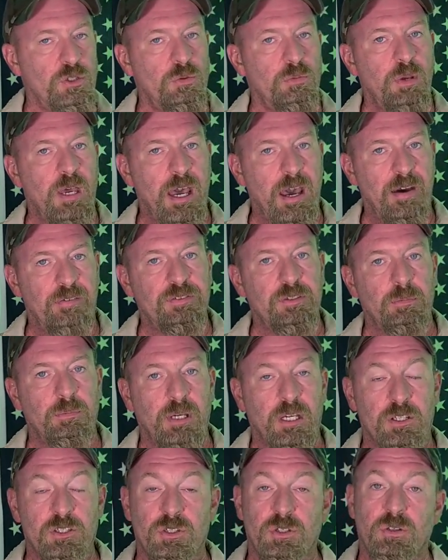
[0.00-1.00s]
you have to
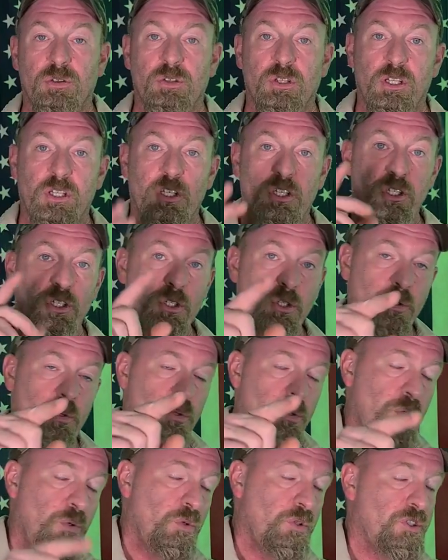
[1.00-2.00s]
make sure that
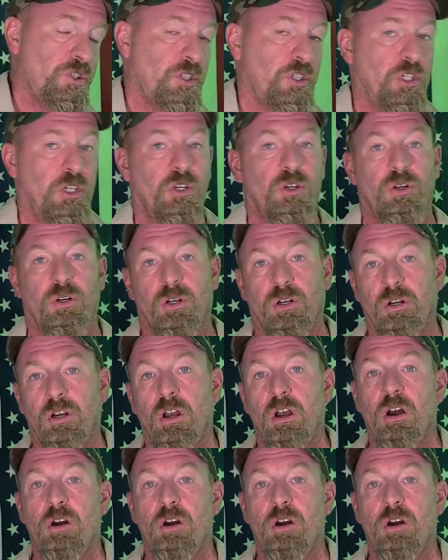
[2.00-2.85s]
you secure